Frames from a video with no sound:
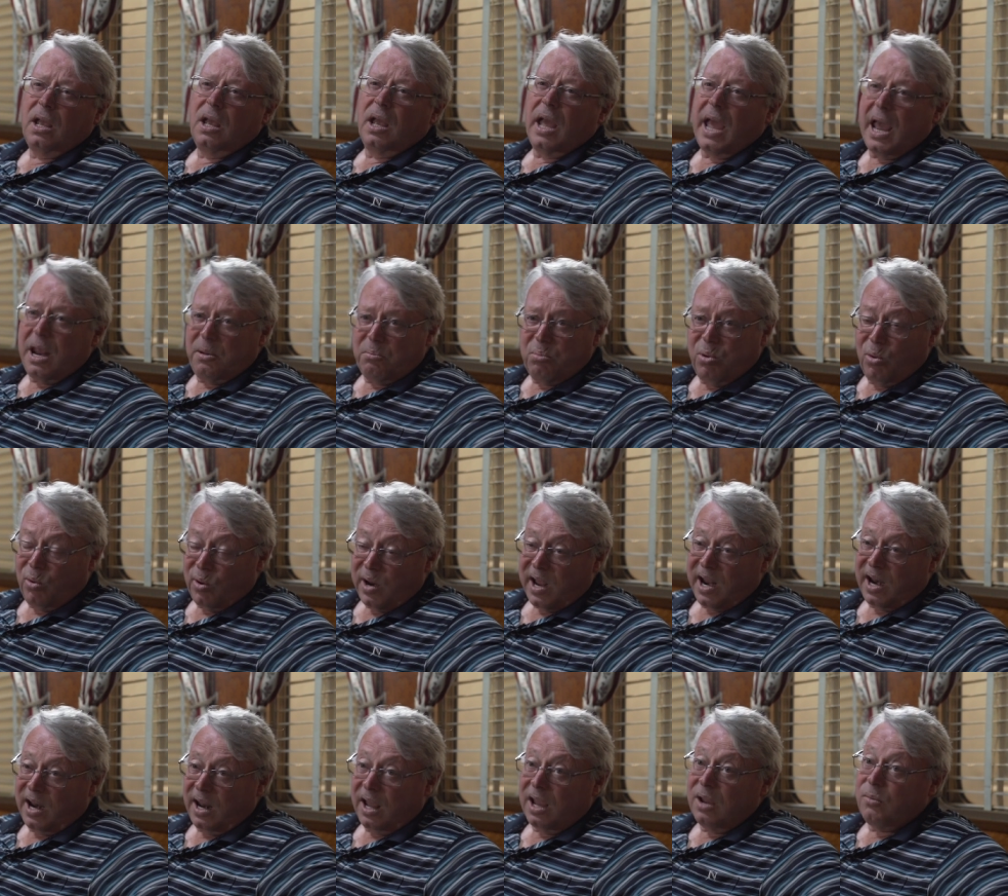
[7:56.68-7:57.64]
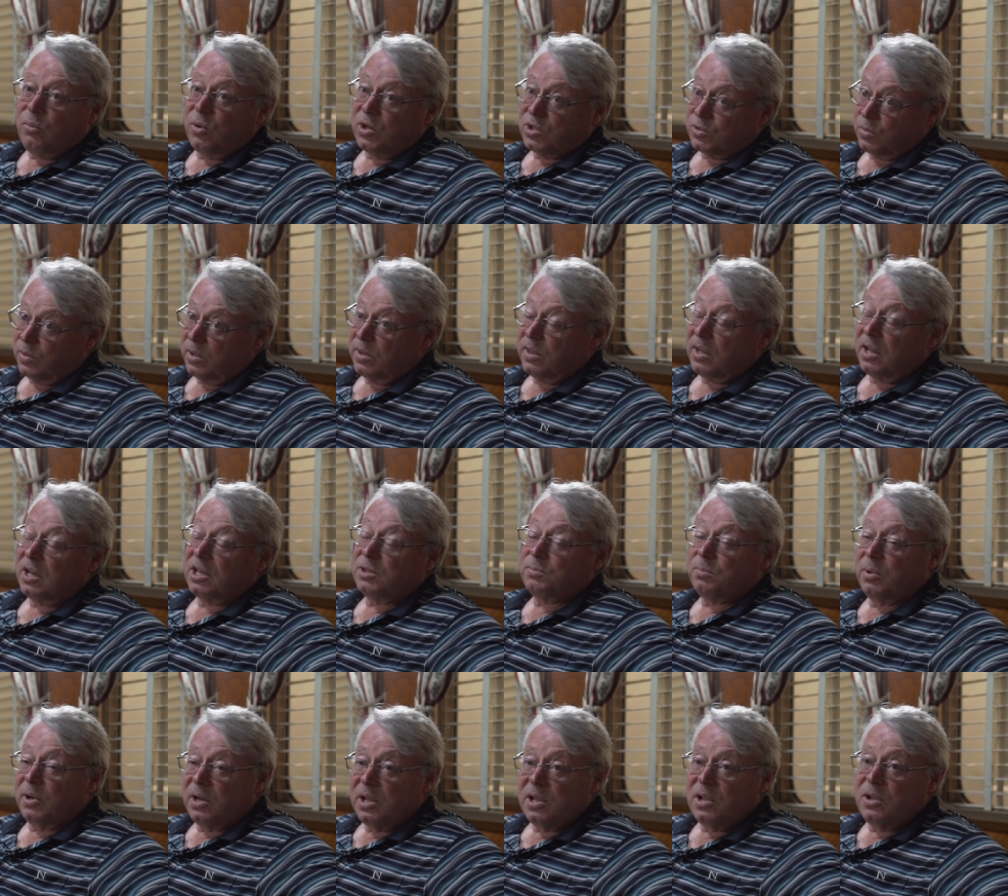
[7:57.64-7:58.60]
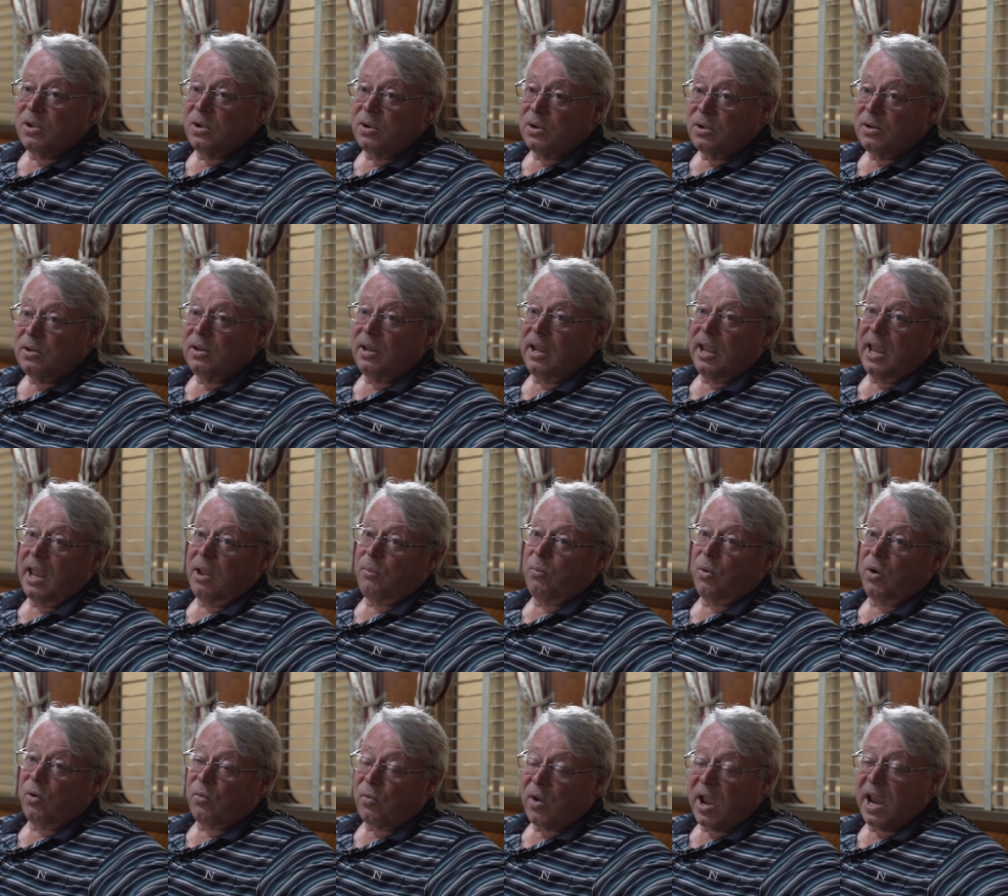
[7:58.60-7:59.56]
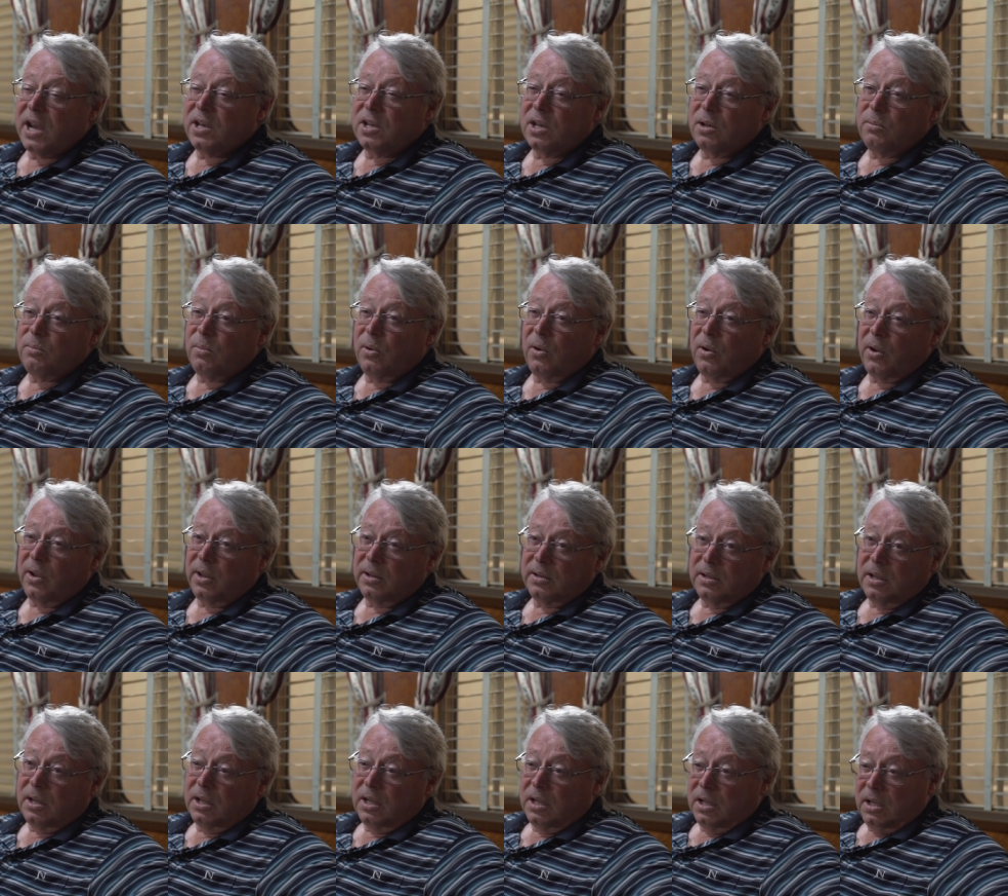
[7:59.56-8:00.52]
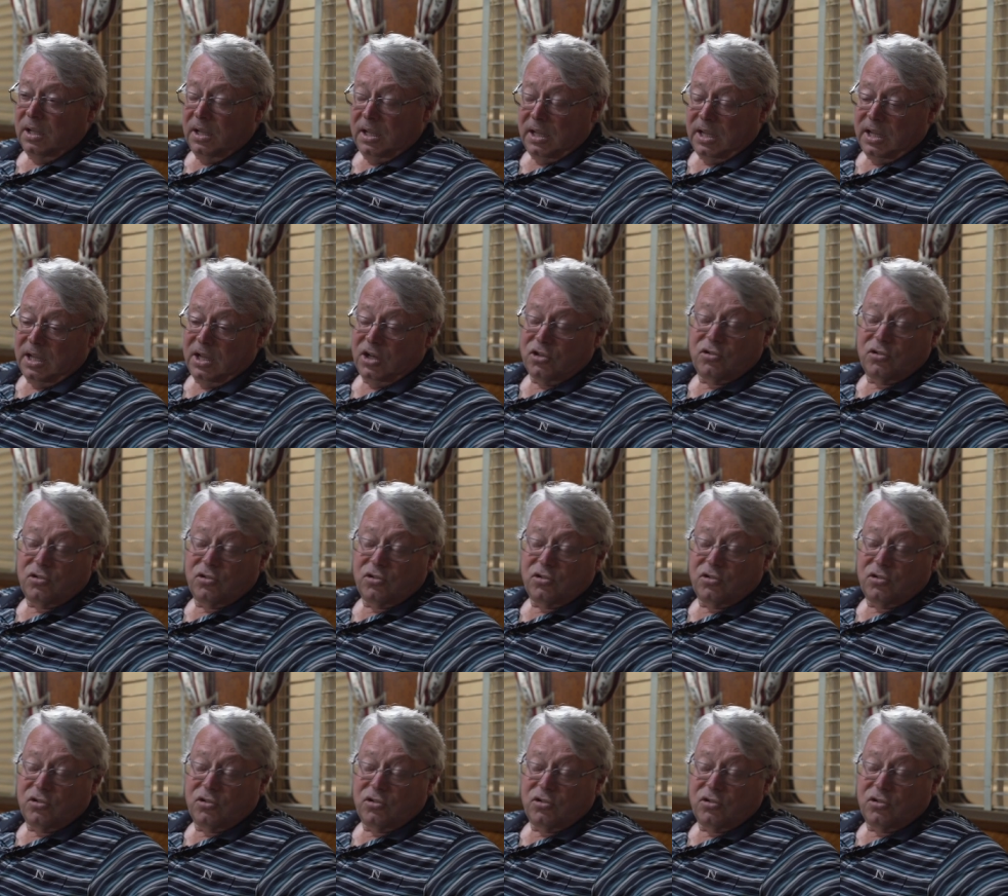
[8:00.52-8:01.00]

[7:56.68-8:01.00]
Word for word: at Port Adelaide, which we think is pretty good, and we're rated by uh,